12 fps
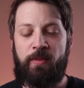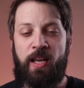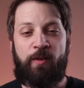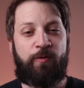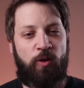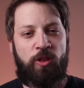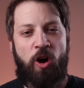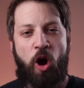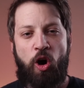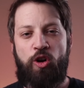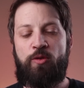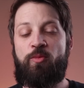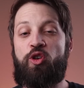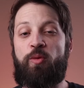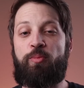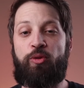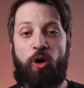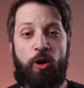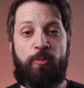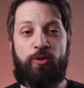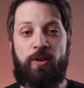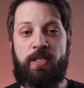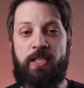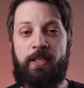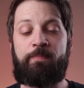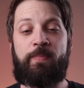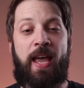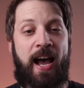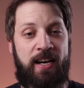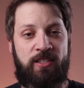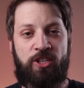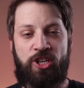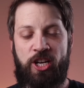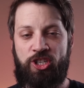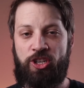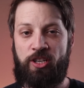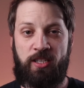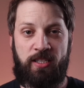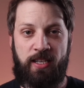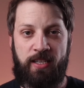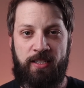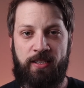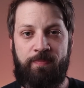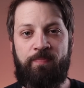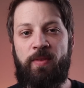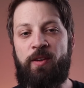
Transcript: Now for the home or pro barista, our suggestion is this.